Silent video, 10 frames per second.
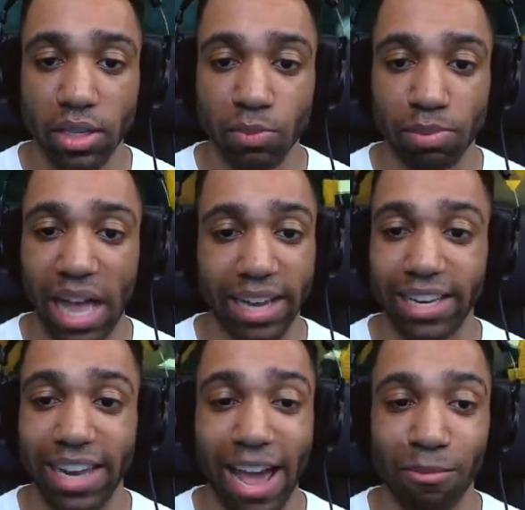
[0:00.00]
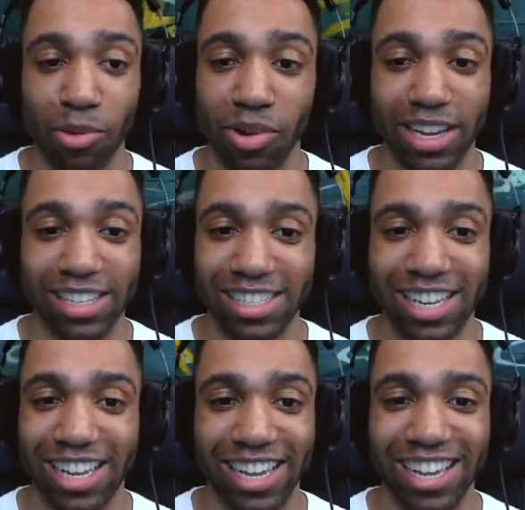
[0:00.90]
He's blocking that, boy, isn't
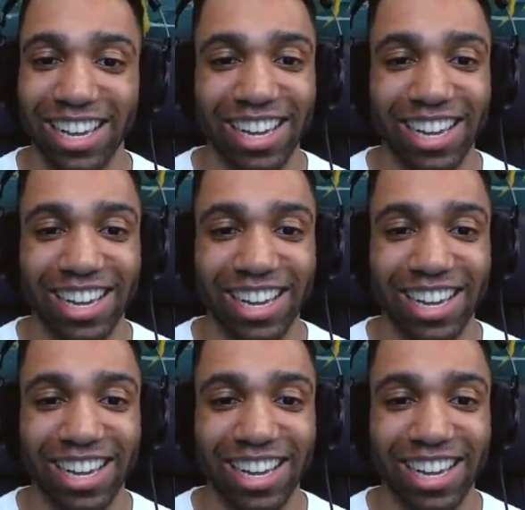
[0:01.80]
it?